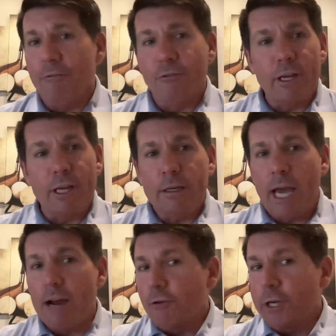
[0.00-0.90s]

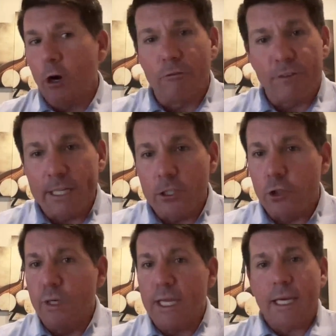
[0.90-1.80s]
every RV
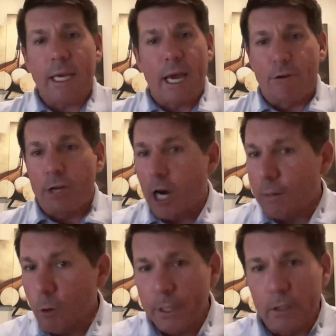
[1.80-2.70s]
is unique, every
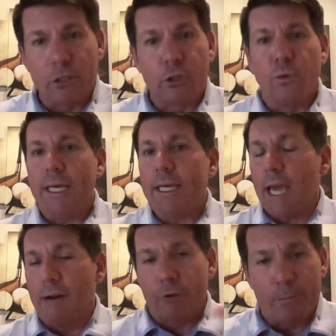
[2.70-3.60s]
automobile is
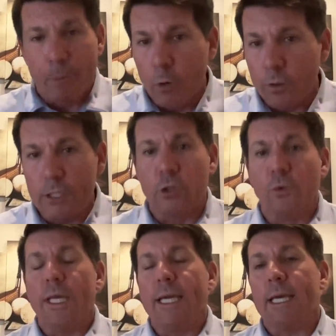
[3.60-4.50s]
unique, every boat
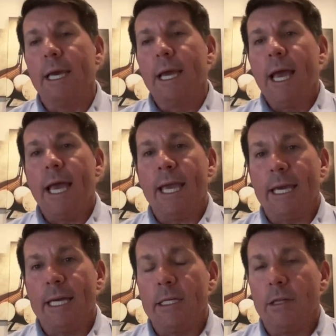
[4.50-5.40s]
is unique,
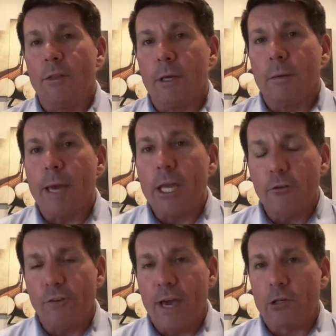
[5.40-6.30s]
and the
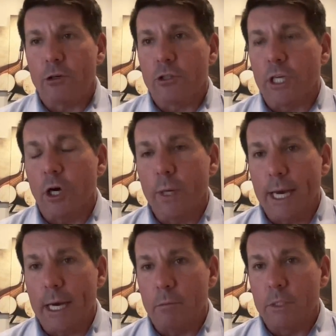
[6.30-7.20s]
manufacturers, the
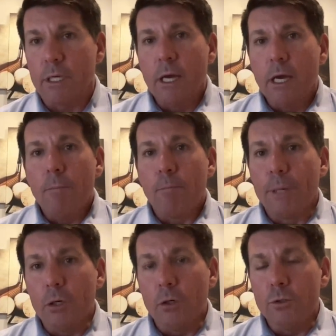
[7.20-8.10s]
OEMs,
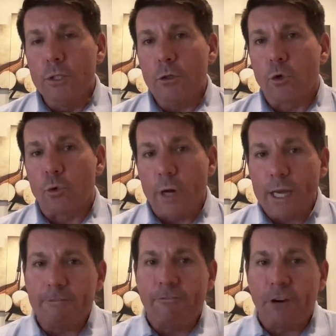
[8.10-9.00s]
build
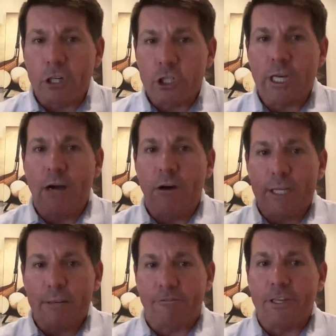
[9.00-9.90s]
great
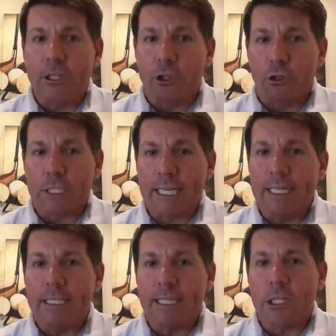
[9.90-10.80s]
functionality and features
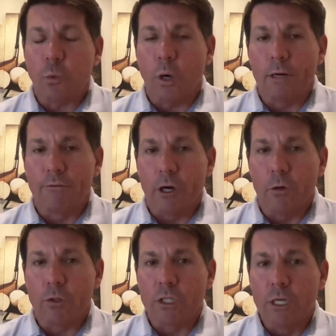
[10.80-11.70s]
into each one of
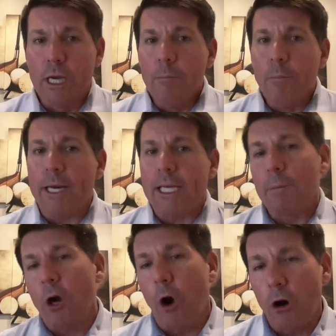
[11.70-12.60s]
those, but it
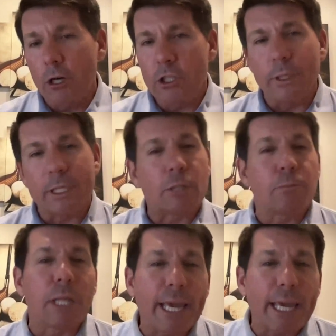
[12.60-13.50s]
can be hard to
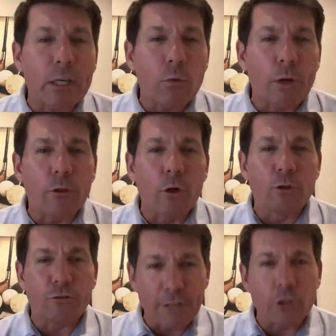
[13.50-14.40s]
explain what
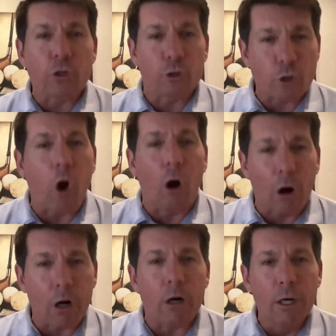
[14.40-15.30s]
those features
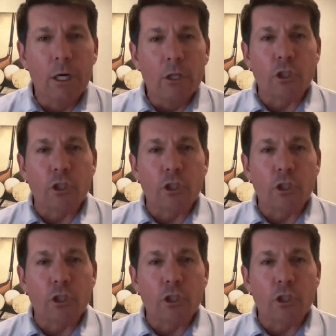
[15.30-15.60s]
are